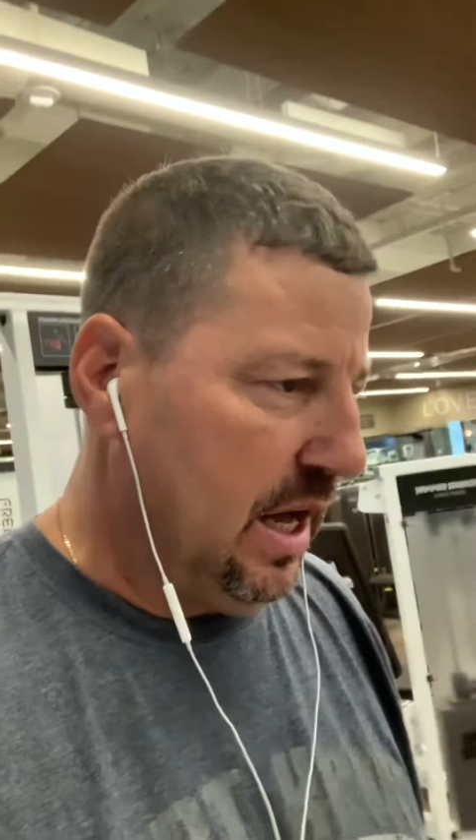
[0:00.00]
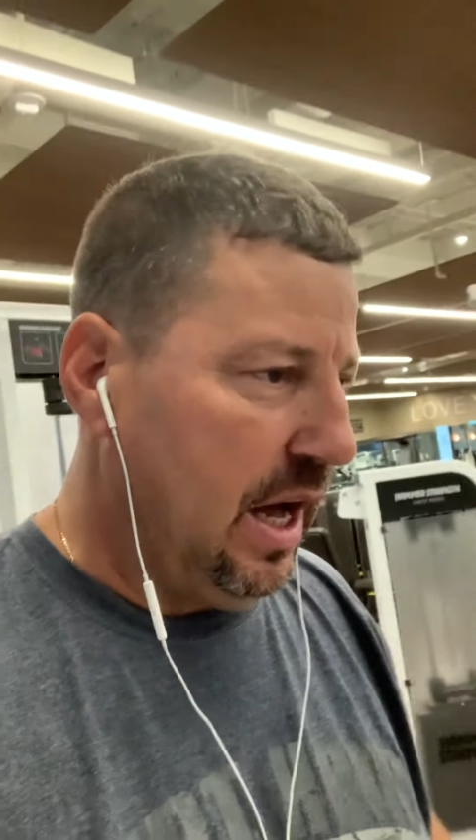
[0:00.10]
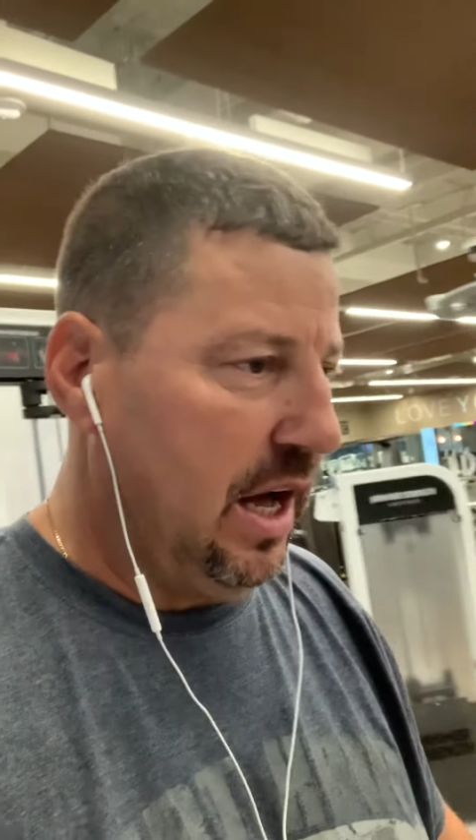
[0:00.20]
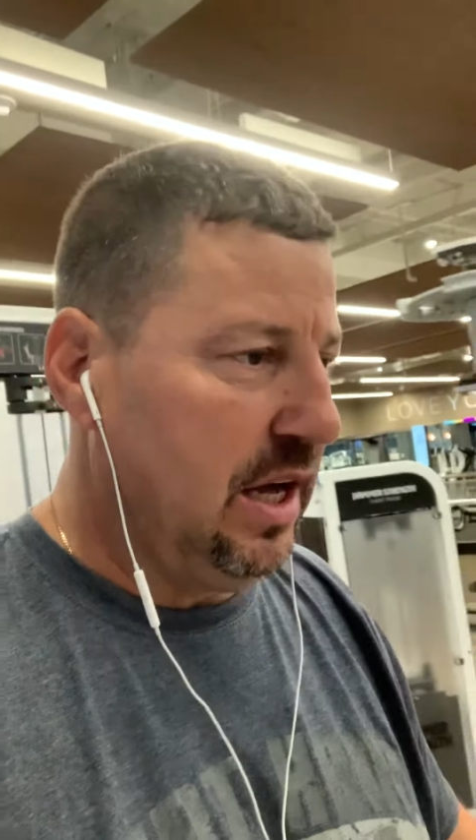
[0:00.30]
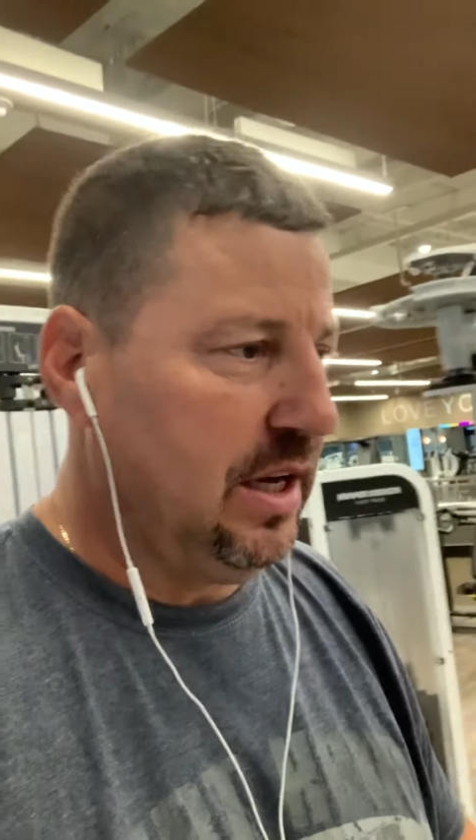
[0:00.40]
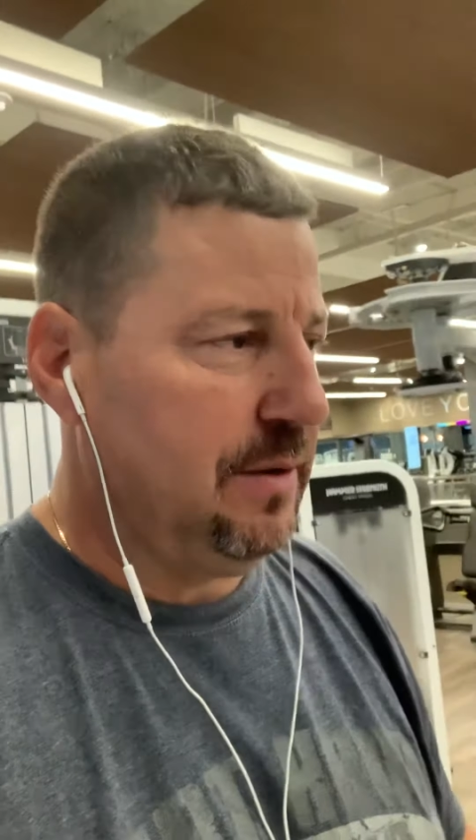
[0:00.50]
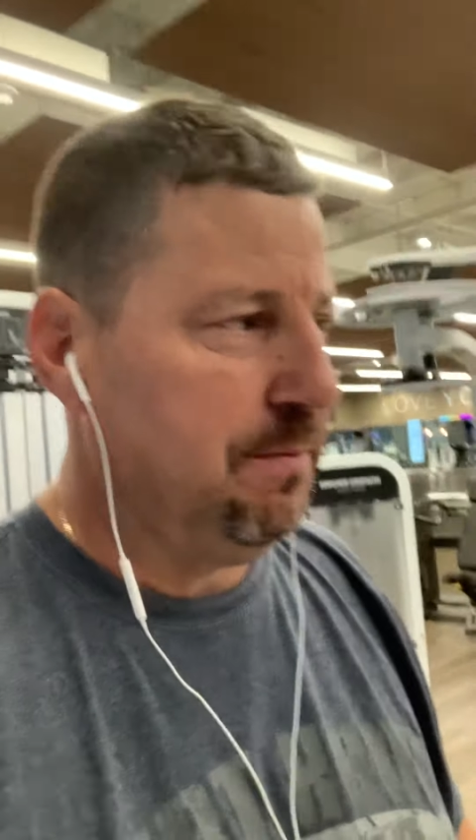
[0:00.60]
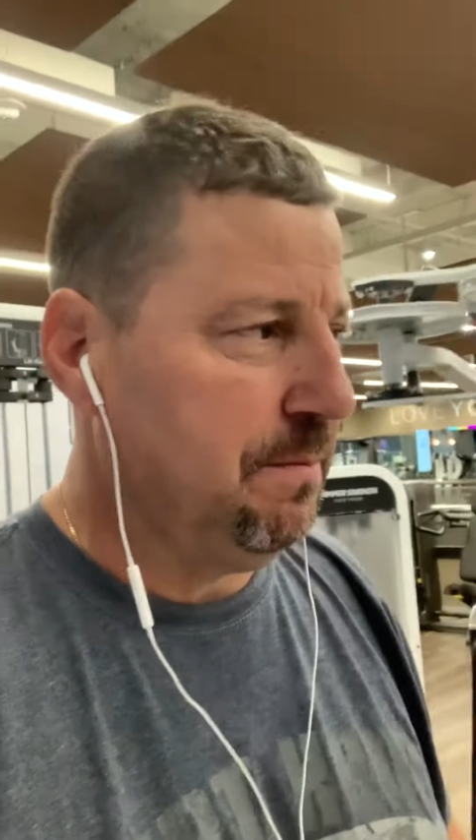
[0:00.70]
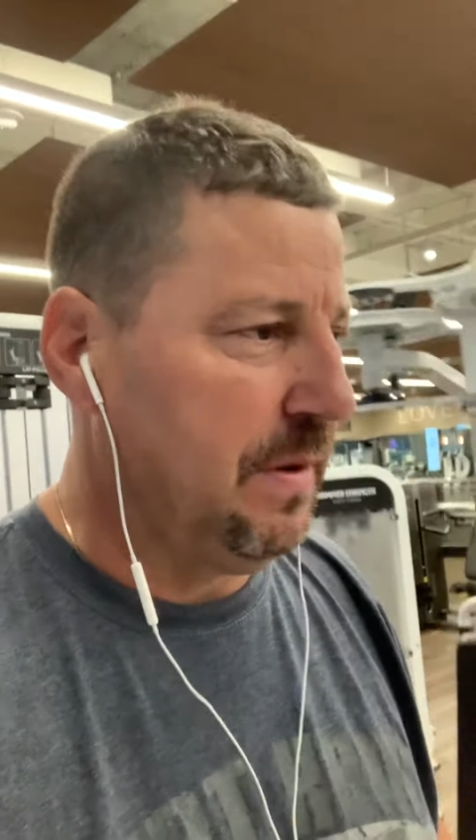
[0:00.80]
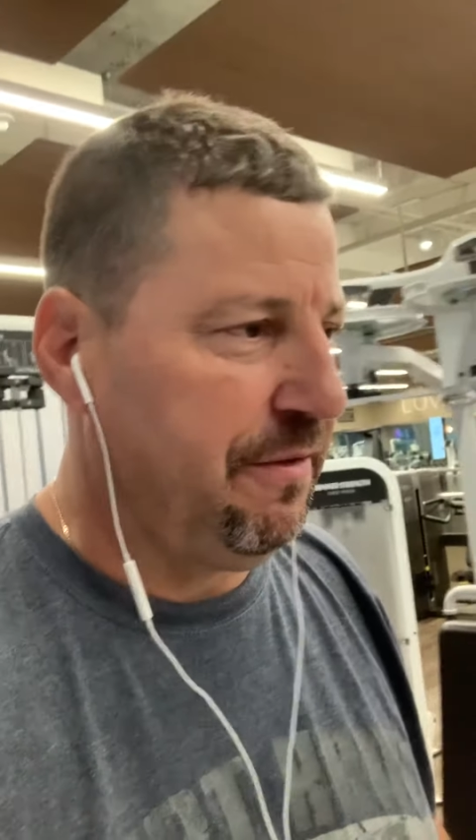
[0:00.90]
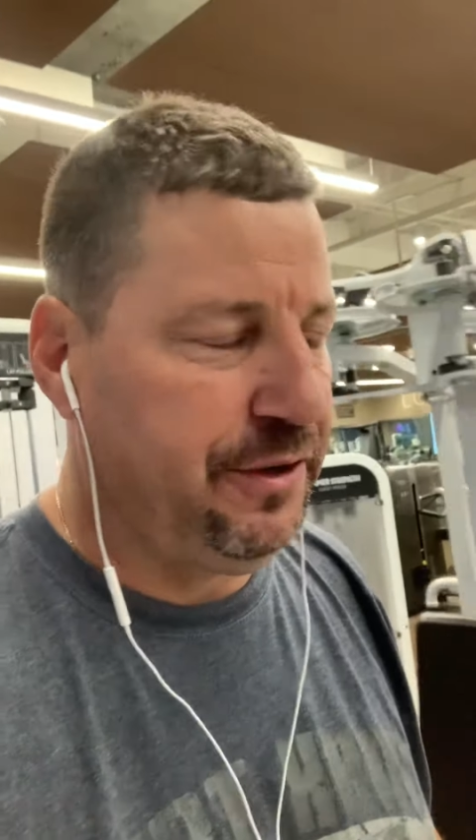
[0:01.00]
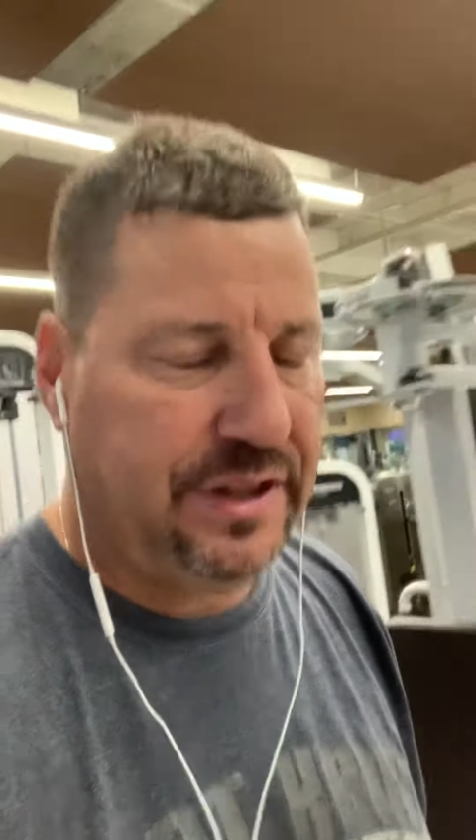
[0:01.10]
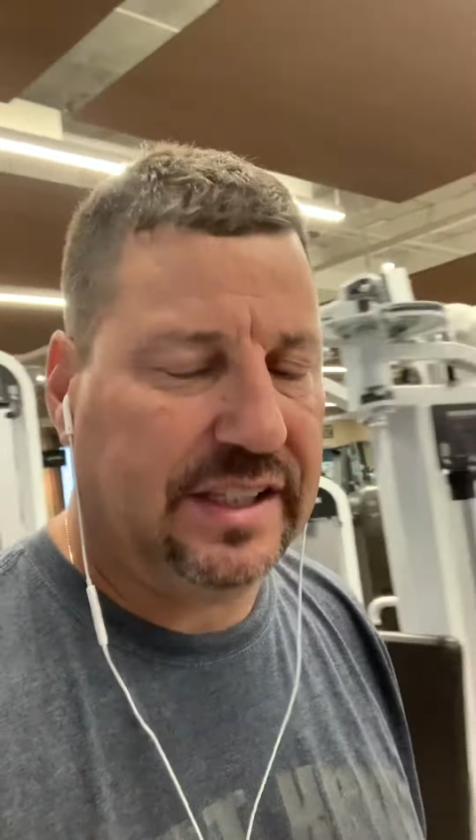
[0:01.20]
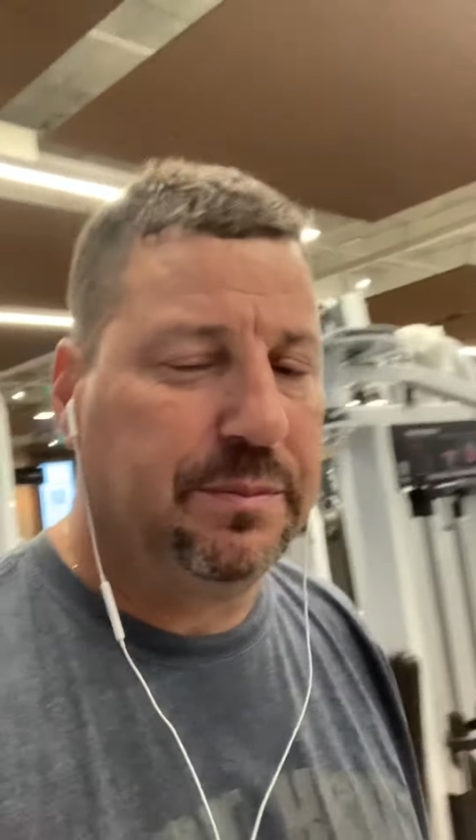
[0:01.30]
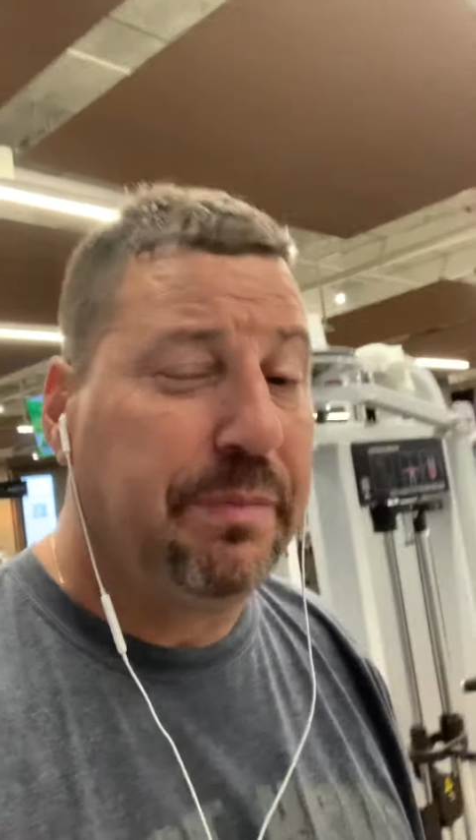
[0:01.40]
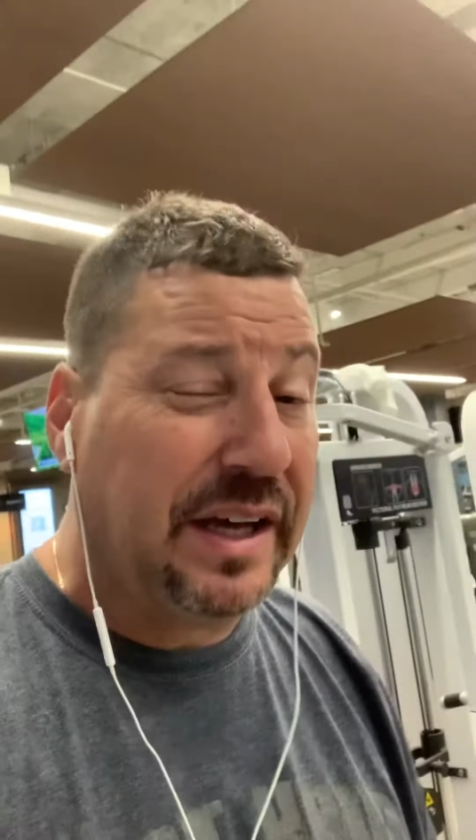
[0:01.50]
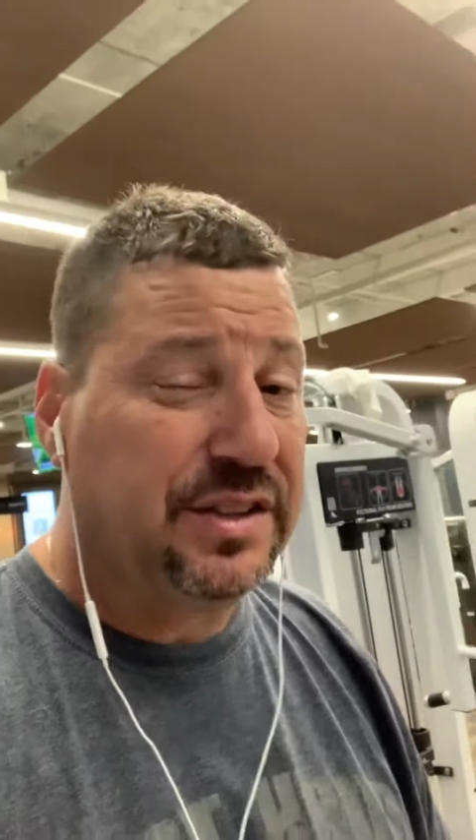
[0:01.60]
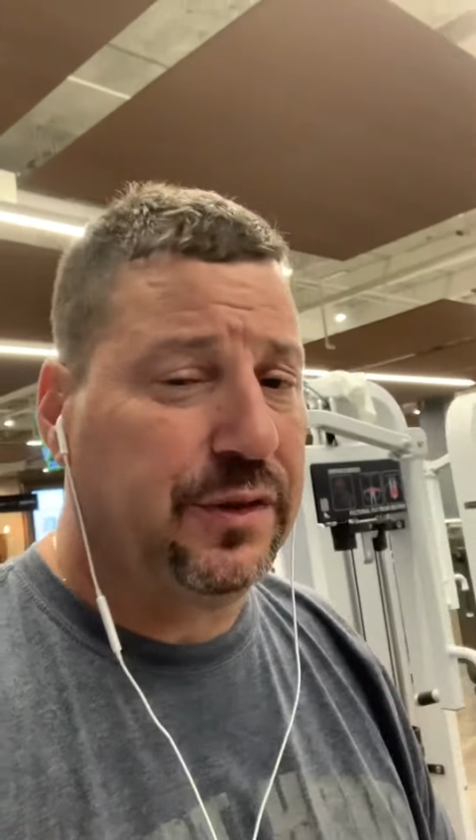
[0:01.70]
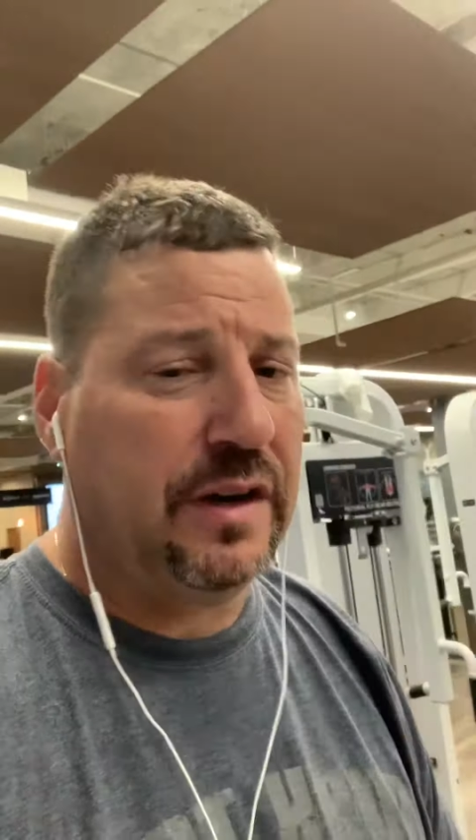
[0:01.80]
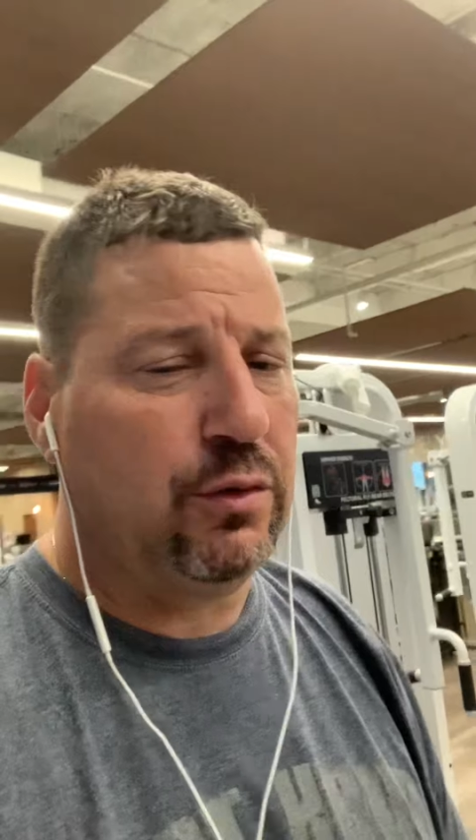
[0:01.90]
I feel that's
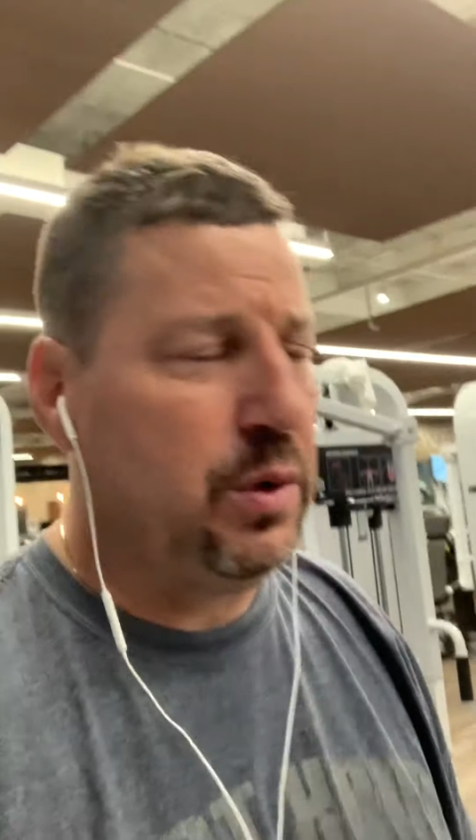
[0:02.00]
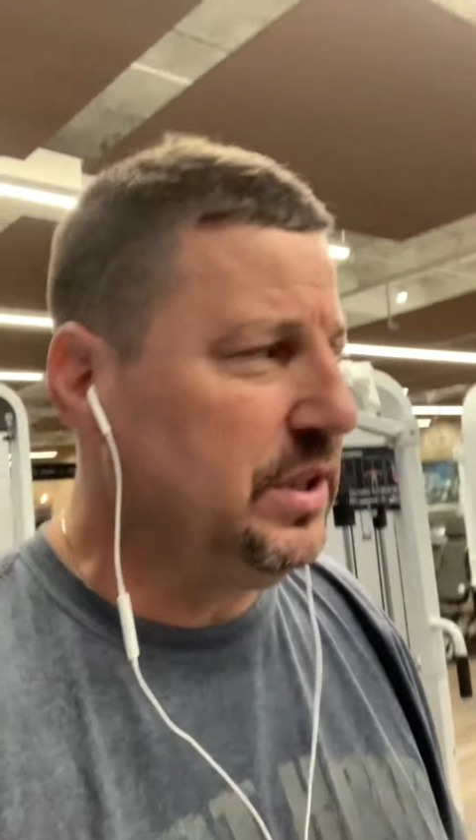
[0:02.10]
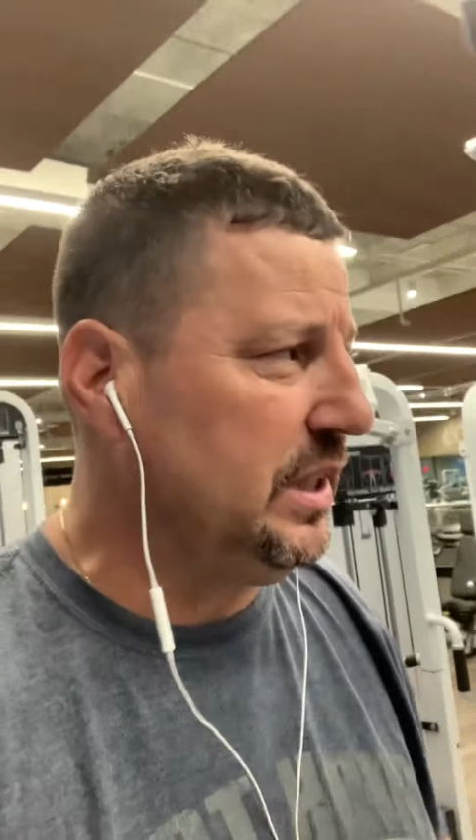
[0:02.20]
best for everyone,